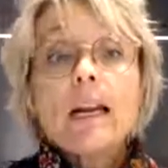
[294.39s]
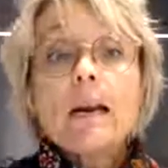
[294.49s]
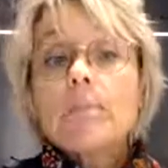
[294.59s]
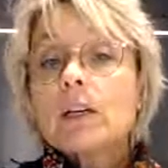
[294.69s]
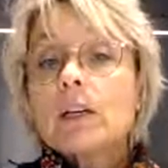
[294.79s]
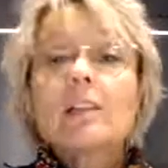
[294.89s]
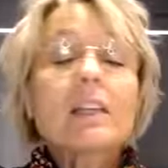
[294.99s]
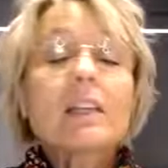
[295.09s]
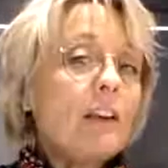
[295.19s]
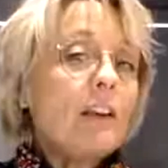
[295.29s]
Because
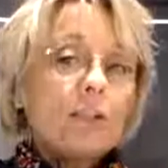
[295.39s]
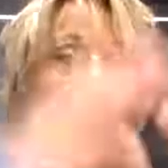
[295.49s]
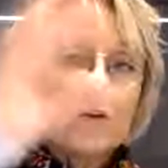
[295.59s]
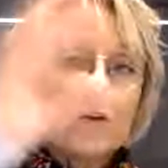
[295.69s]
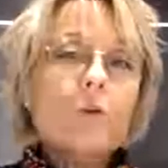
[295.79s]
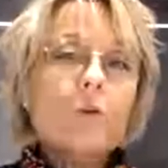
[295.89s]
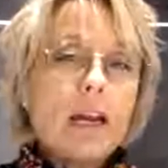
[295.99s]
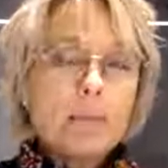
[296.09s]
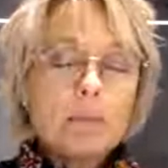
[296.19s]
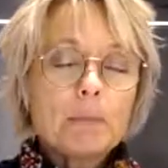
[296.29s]
if you
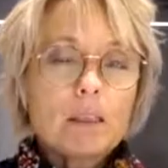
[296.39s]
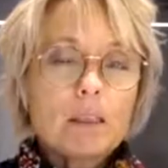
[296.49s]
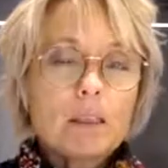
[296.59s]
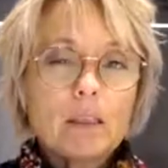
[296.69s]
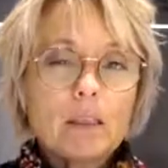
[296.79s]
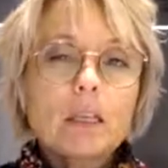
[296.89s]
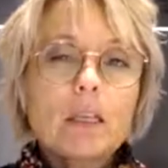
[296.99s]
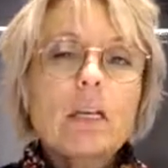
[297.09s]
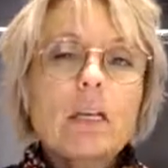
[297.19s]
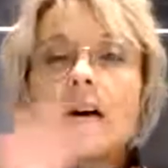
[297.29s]
empty
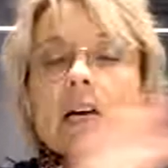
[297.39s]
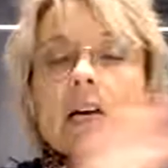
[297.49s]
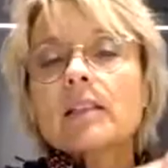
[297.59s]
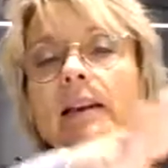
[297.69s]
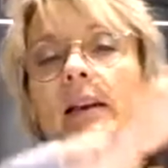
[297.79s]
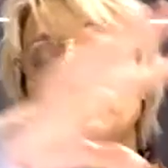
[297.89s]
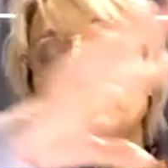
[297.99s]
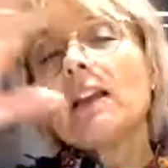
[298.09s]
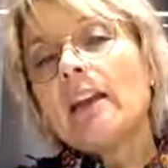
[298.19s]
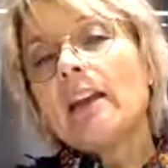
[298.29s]
and take away
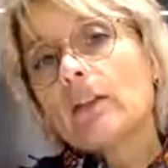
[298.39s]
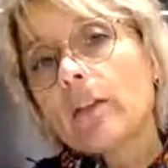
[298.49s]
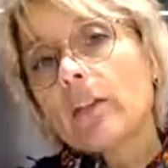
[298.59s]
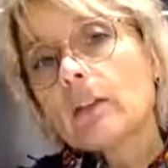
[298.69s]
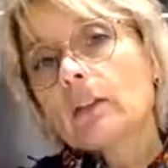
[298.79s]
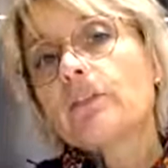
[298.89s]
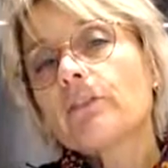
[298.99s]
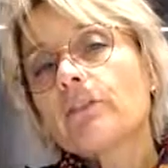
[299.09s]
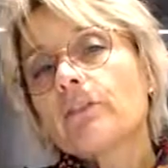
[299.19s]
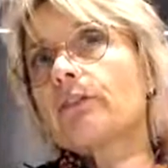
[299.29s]
everything
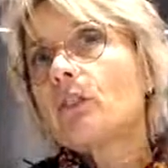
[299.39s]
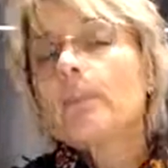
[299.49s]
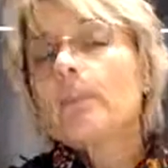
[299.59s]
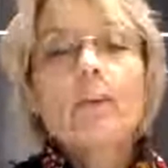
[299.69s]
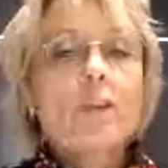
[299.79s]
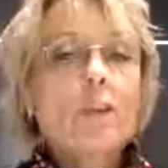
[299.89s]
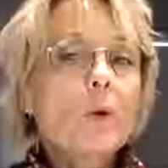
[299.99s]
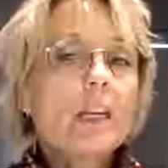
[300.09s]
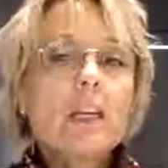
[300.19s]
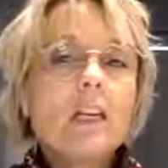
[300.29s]
from
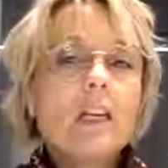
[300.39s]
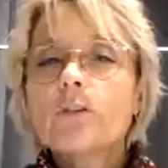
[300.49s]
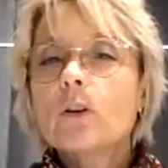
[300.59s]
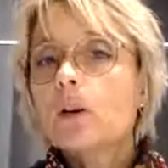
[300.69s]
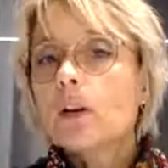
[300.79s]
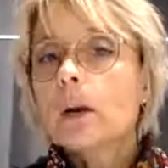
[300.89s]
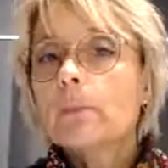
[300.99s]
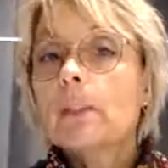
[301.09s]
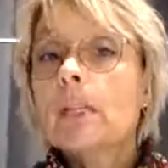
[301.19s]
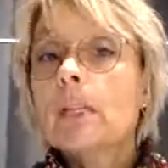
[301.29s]
3, 4
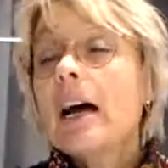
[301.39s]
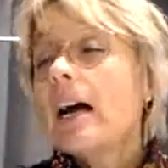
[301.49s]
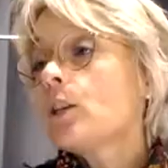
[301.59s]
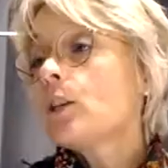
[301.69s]
cupboards, and you